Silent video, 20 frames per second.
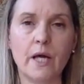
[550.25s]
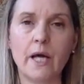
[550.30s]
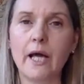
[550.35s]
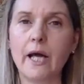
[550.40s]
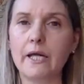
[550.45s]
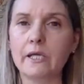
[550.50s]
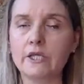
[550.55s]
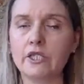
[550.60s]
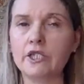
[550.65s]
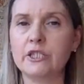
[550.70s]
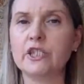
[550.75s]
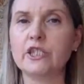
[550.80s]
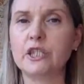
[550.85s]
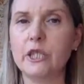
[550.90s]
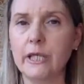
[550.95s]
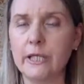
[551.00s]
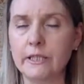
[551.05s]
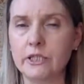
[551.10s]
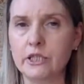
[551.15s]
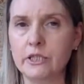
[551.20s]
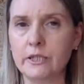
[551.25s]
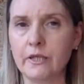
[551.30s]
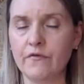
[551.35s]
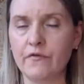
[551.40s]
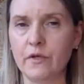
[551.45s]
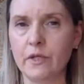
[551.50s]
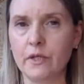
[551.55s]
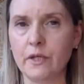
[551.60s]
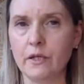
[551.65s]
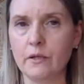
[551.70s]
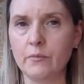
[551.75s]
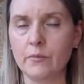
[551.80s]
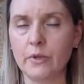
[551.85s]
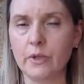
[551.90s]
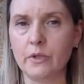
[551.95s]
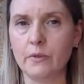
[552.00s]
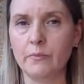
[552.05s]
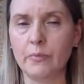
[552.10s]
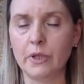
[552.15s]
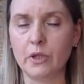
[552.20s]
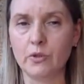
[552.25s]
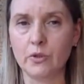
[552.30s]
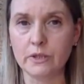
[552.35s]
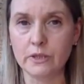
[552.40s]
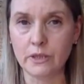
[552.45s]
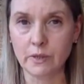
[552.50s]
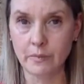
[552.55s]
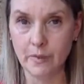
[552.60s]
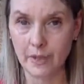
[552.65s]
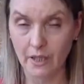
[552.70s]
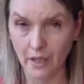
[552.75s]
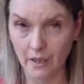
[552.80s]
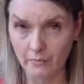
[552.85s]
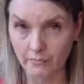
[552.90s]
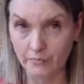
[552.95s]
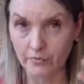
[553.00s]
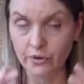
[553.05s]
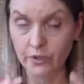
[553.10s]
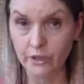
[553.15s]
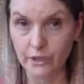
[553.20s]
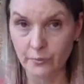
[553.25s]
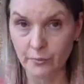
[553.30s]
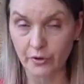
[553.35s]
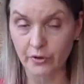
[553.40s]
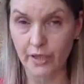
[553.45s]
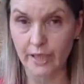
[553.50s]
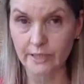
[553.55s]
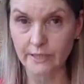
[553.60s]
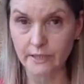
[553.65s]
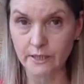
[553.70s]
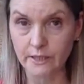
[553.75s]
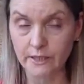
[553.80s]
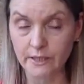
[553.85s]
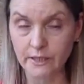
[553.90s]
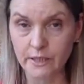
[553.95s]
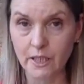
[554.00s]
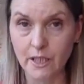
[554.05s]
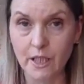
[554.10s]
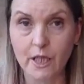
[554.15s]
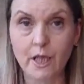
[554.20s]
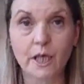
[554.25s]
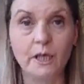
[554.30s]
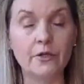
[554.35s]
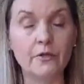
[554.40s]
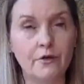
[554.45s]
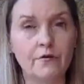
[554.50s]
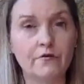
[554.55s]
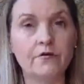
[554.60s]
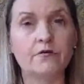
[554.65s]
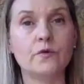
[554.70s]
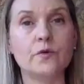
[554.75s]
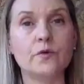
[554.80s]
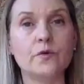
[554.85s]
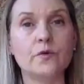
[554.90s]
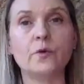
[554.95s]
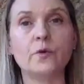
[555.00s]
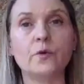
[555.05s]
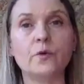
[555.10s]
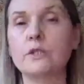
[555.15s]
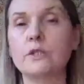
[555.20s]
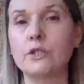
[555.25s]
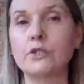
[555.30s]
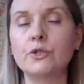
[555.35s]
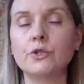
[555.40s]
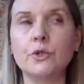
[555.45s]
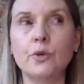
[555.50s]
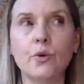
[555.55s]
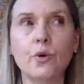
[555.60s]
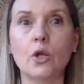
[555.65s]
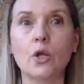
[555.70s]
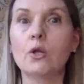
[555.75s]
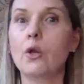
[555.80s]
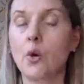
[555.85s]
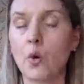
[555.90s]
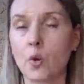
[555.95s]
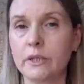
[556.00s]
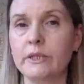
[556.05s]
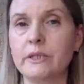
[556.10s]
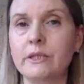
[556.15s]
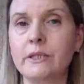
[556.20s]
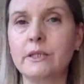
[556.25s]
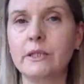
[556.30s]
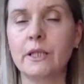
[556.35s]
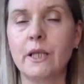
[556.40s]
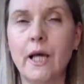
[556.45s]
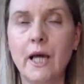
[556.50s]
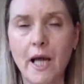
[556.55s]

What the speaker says: It just changes everything because they become really present and their focus is not lost